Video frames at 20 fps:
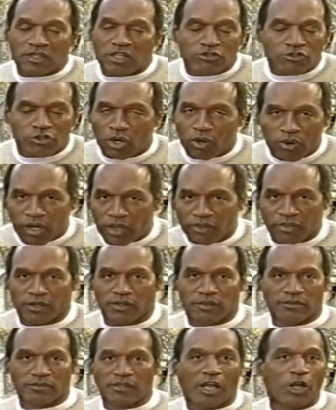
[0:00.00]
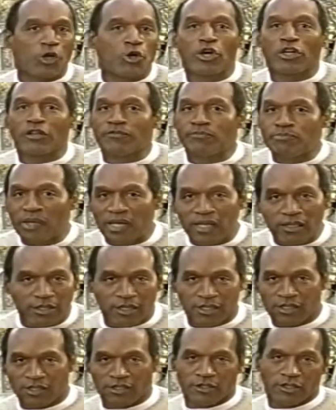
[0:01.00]
There's no other. There could have
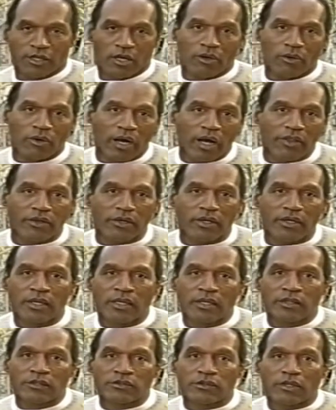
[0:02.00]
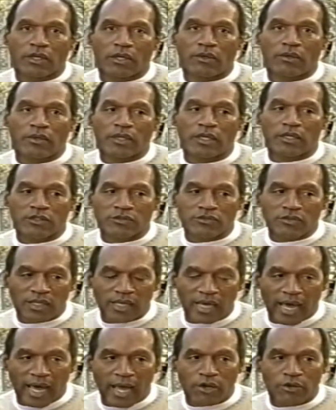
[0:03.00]
been no other. So here's a
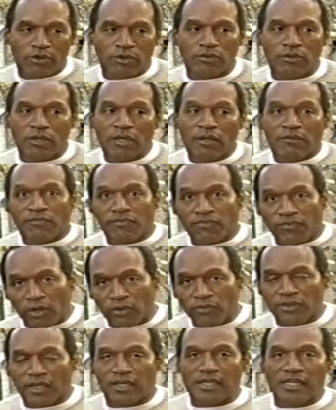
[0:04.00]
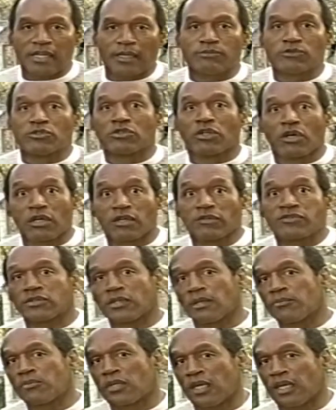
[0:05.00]
guy who felt that he observed
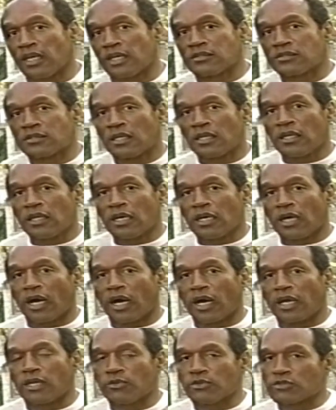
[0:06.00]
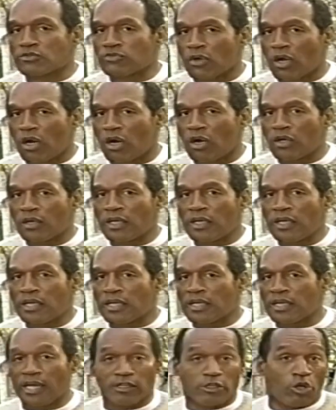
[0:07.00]
some things. He was wrong.
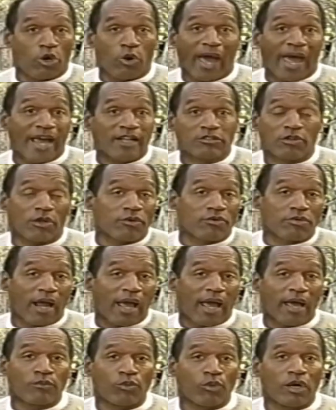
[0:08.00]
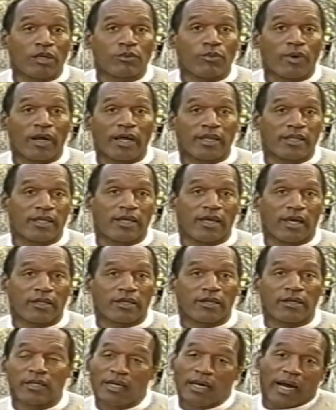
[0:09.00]
He had no axe to grind one way or the
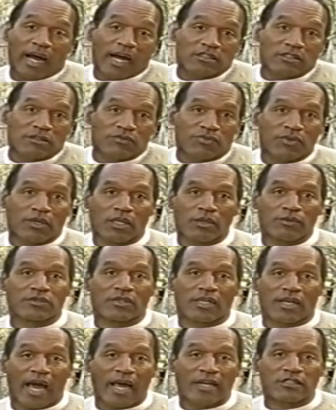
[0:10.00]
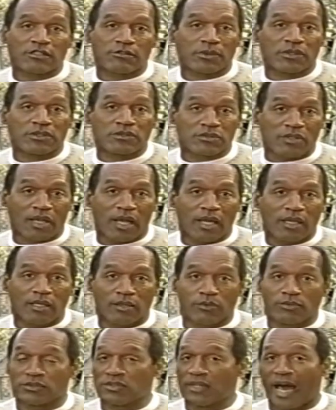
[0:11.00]
other. I just feel it was an honest
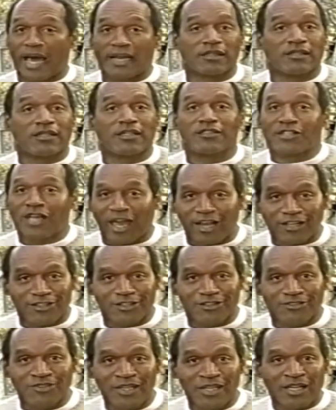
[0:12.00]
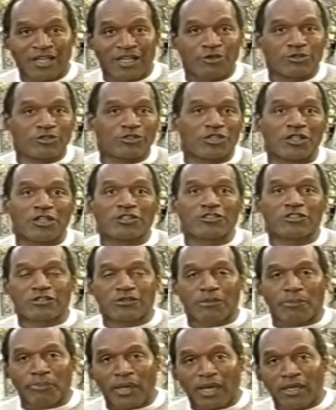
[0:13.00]
mistake. He was not a detective. He was here
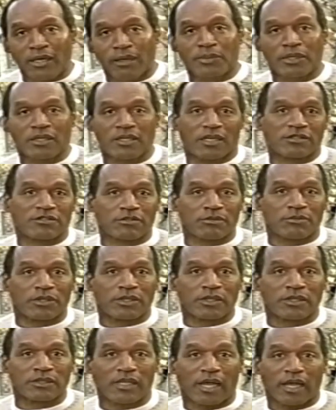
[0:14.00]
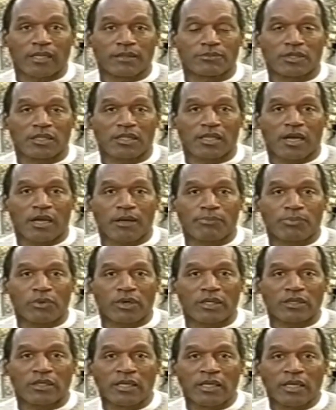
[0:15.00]
just to pick up a customer and take him to the
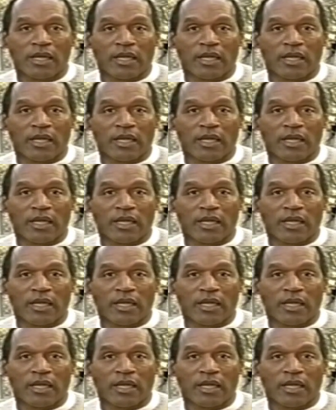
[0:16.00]
airport.